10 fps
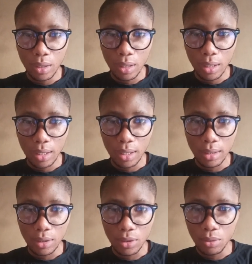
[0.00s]
And
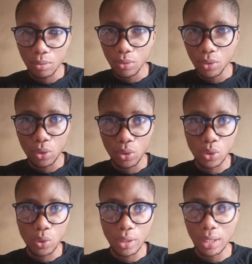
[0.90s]
you also
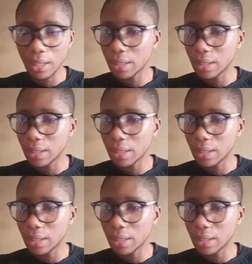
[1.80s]
need